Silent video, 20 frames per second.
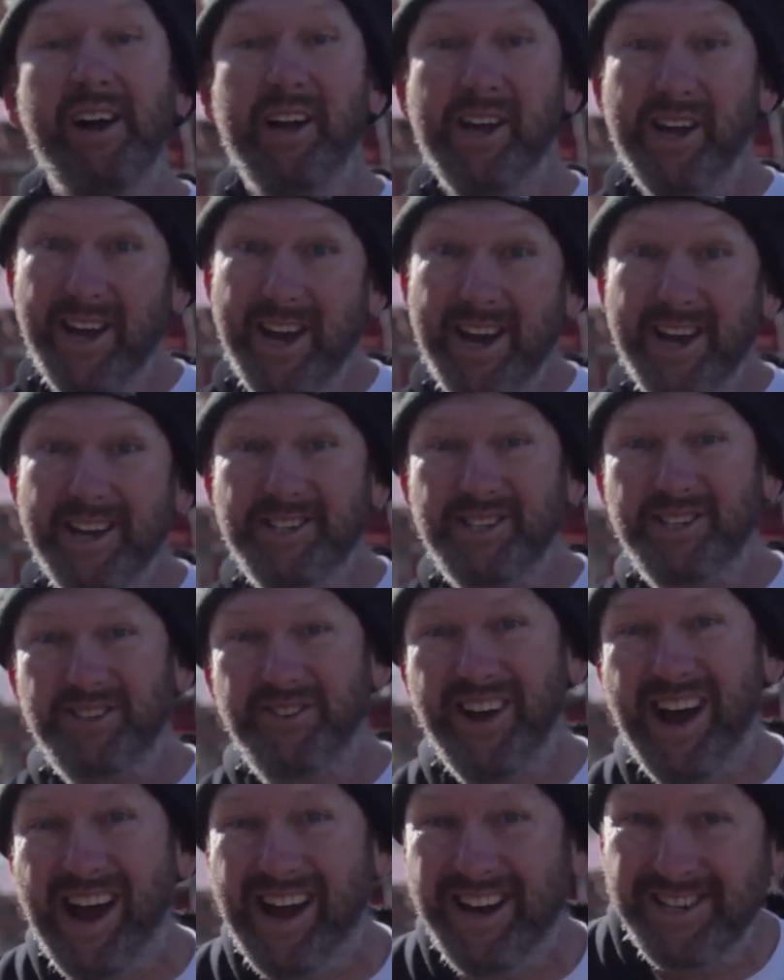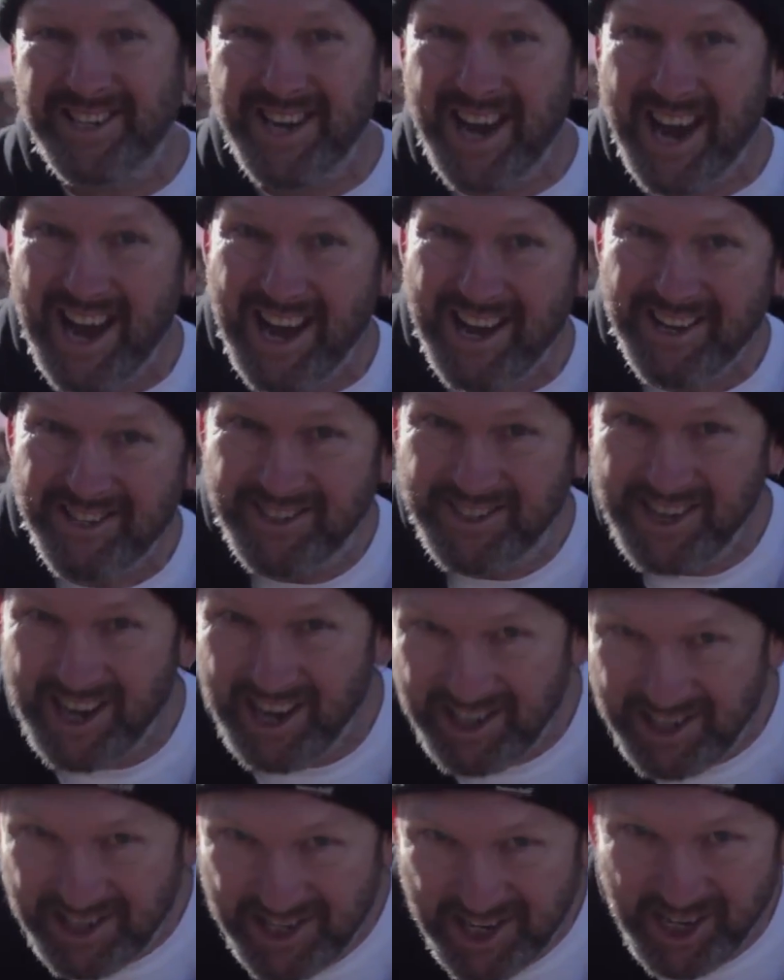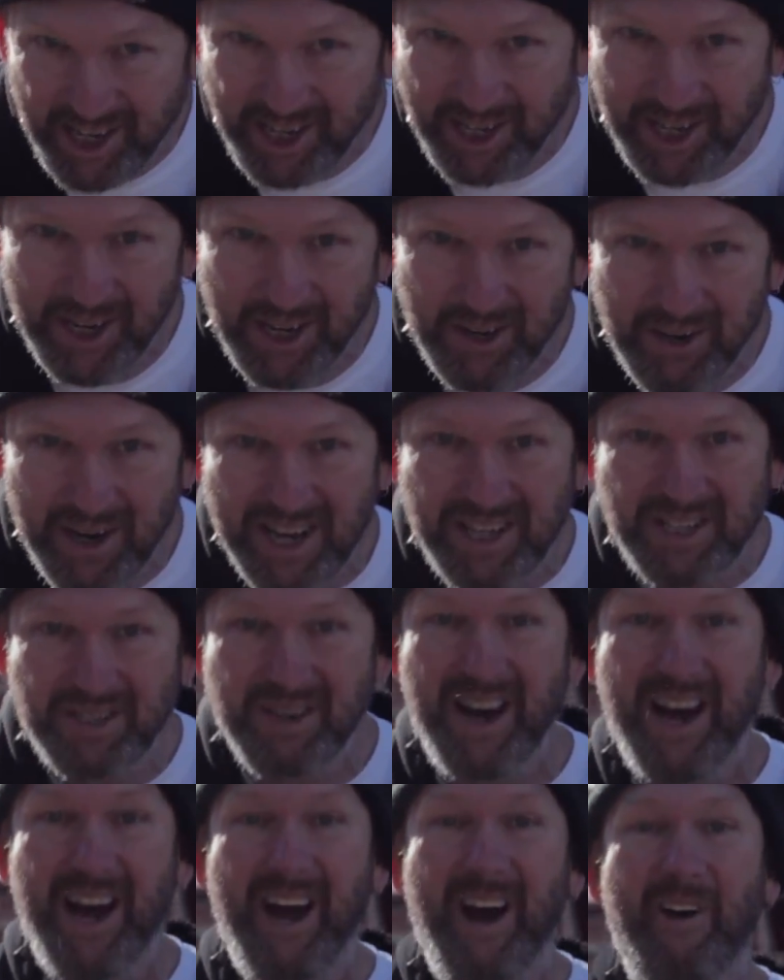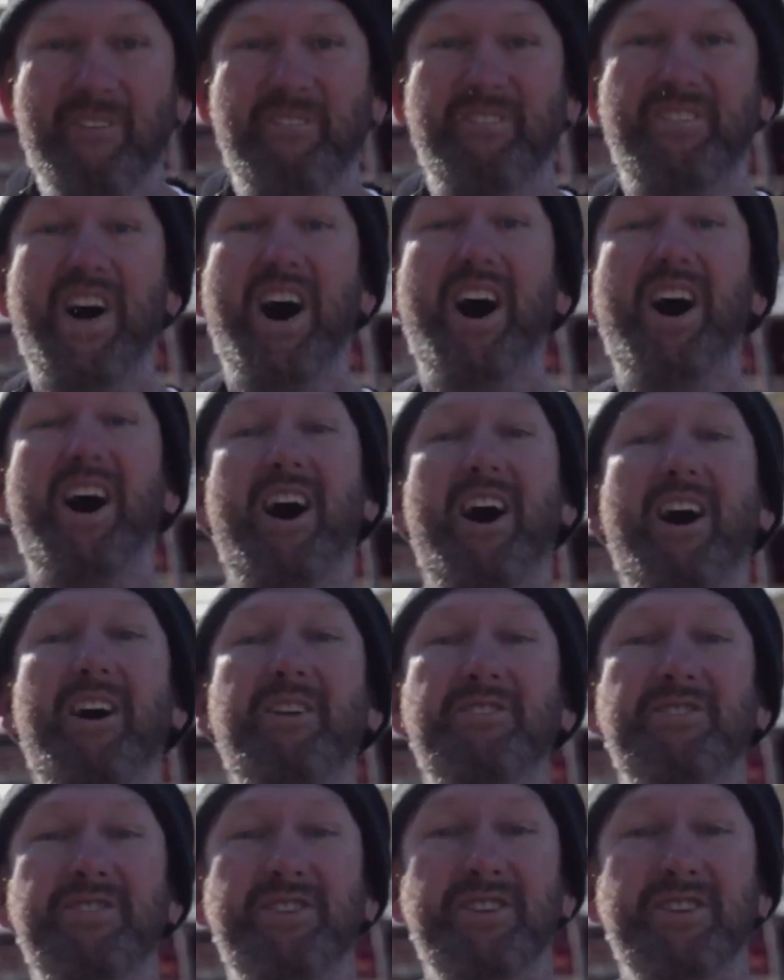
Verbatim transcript: It's fantastic to which we're fond.